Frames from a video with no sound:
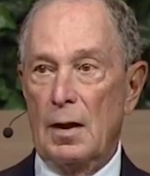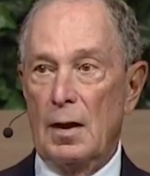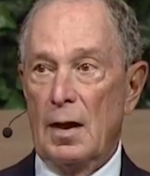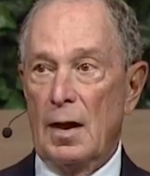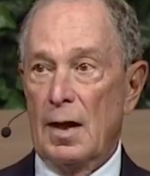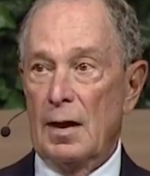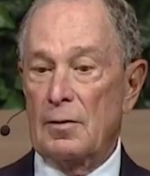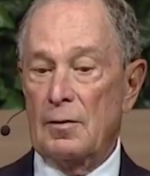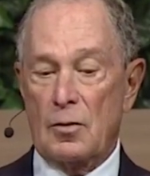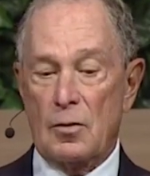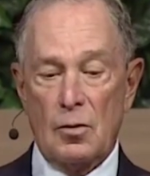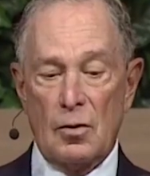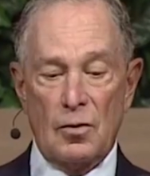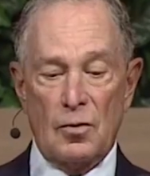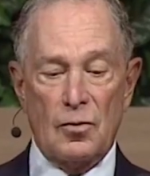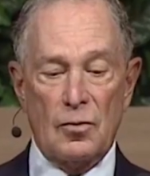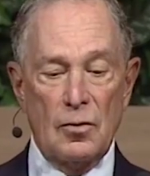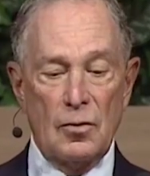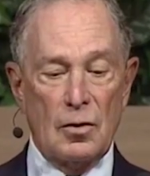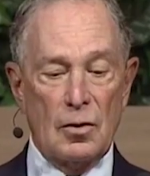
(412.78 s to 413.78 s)
And of
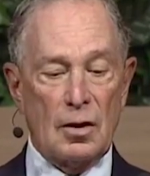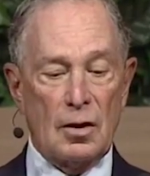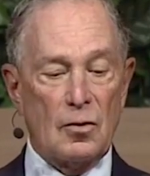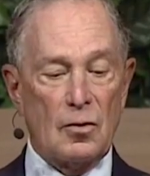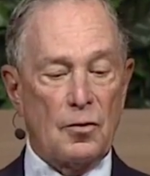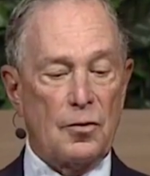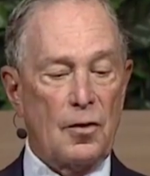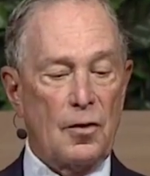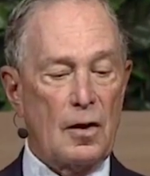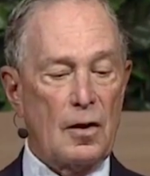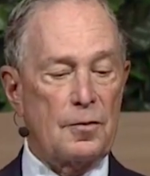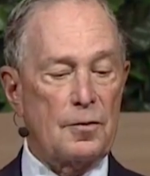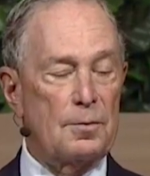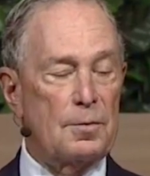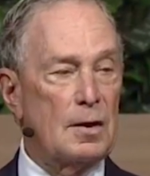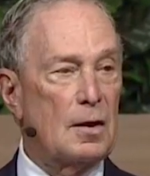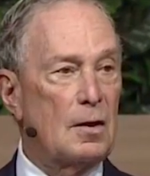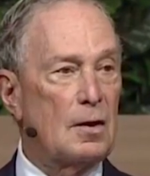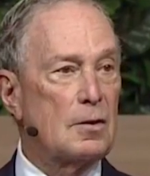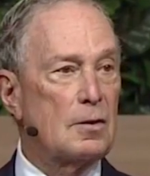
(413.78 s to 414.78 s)
course, New York is far from
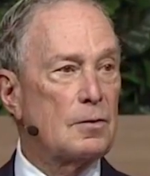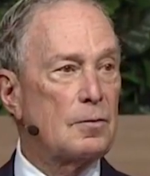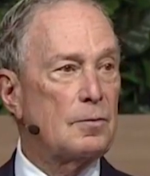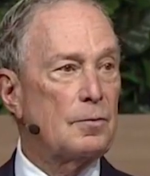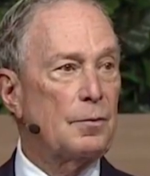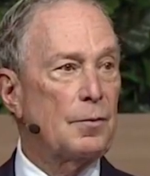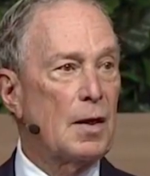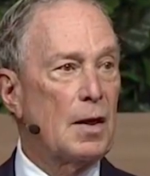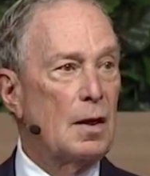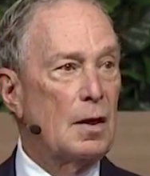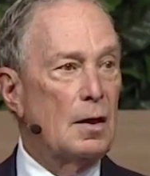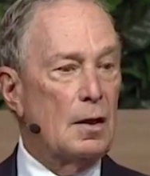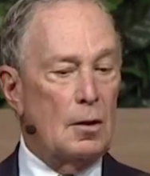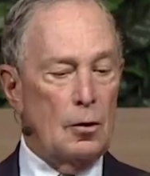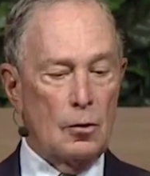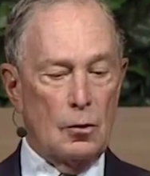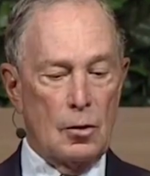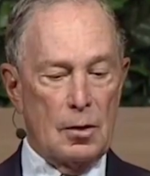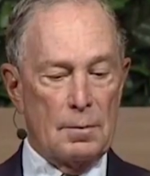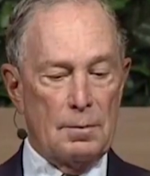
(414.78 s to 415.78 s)
alone.
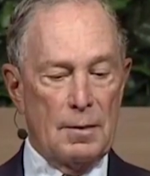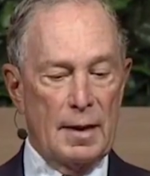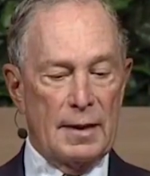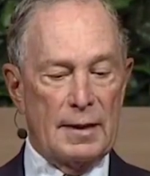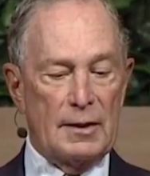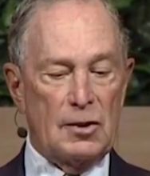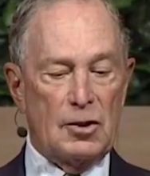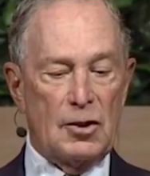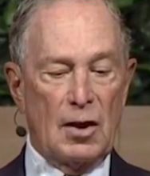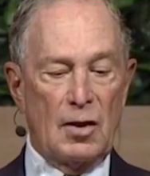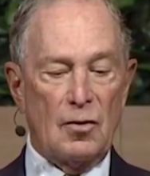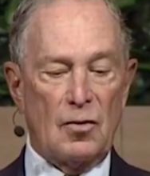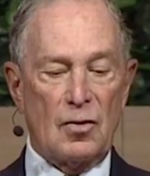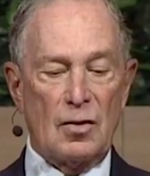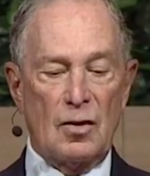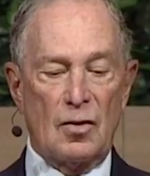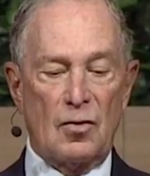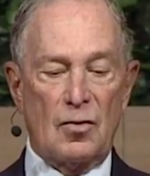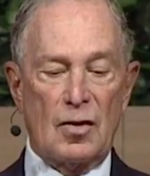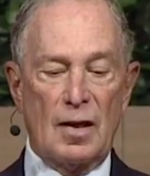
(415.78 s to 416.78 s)
Lord Mayor
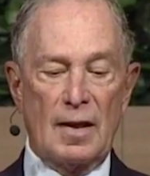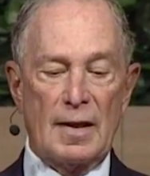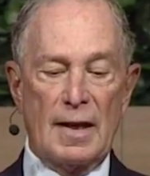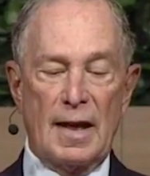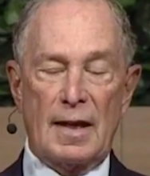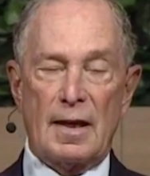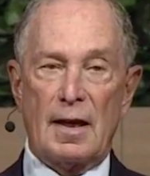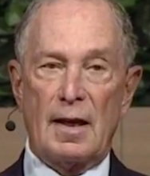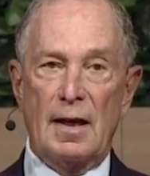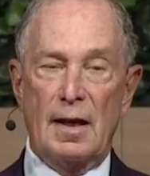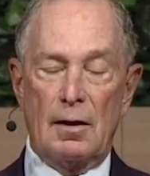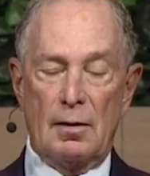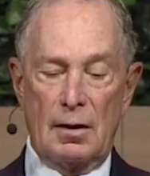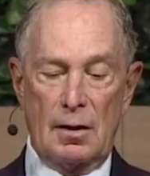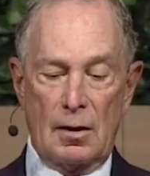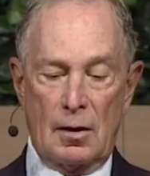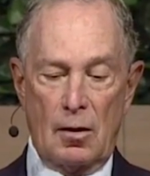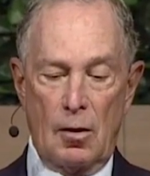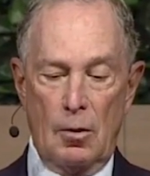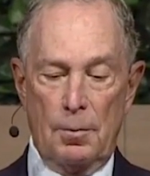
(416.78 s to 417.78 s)
Jensen has done that here
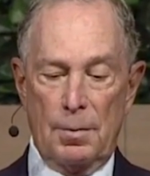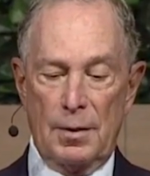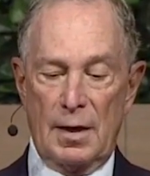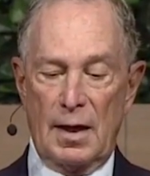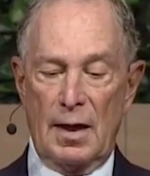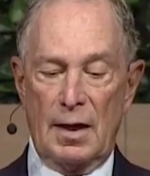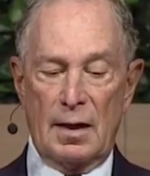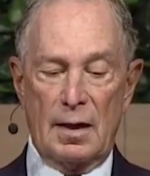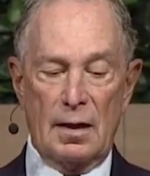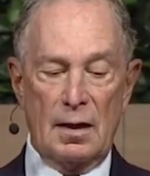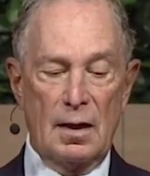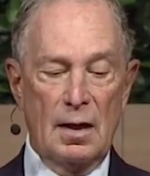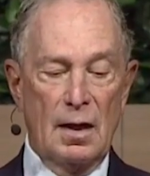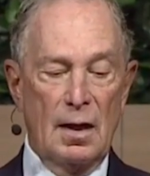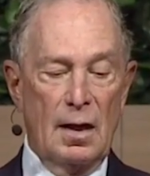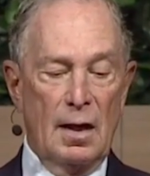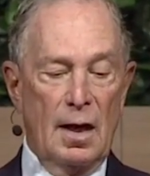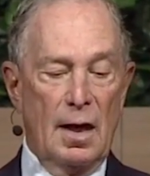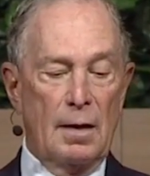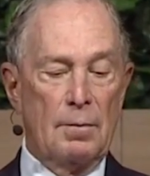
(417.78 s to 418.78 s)
in Copenhagen,
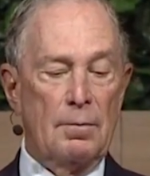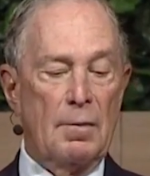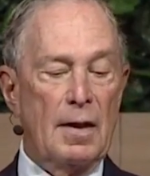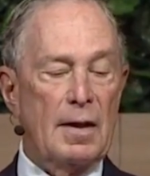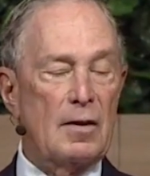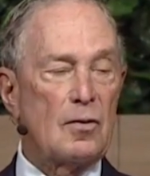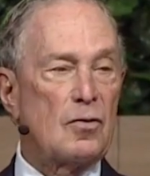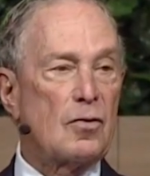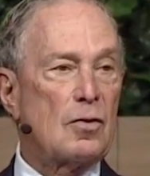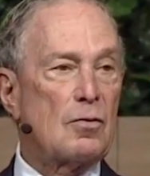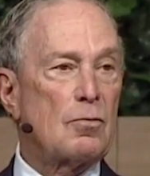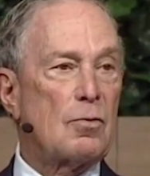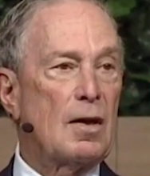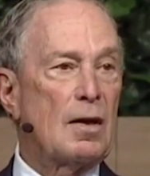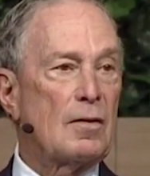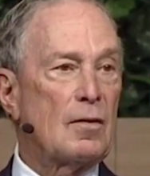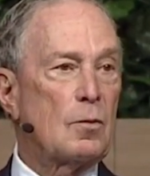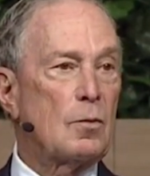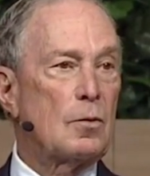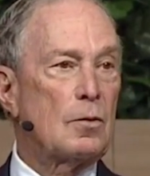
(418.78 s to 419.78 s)
and mayors
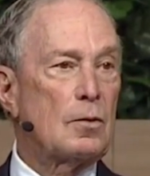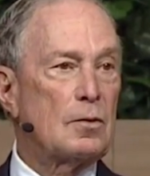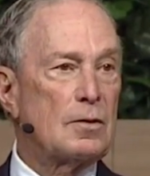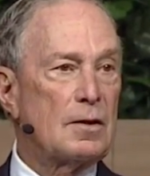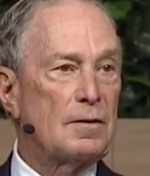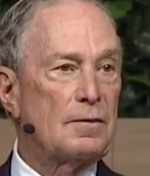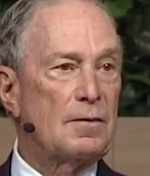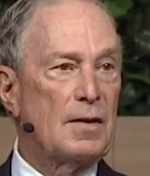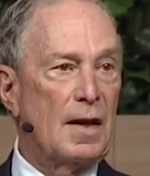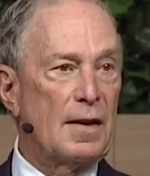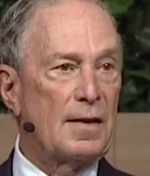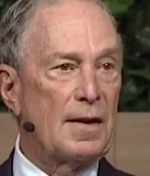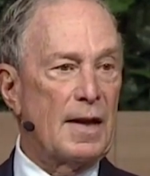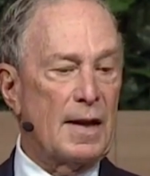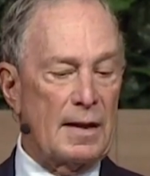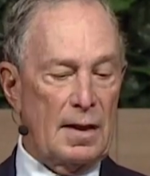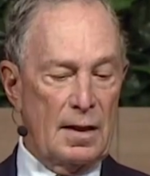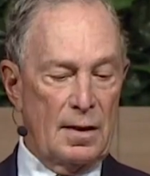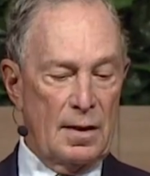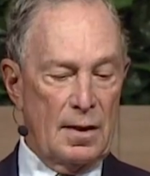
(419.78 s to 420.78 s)
around the world have done
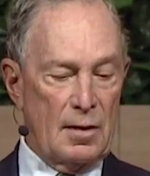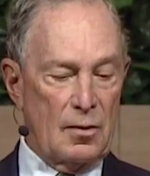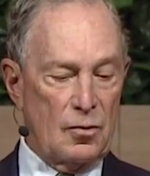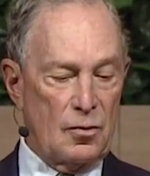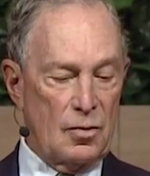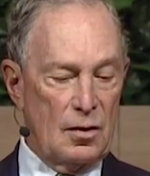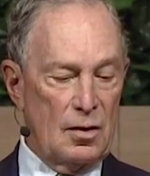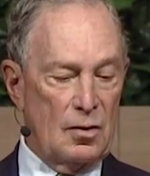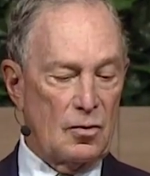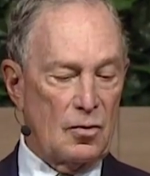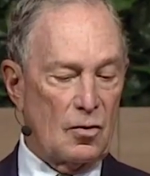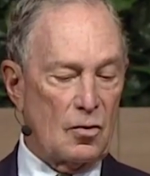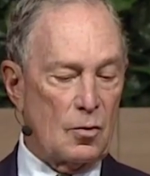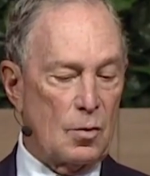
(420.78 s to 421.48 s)
that in their cities as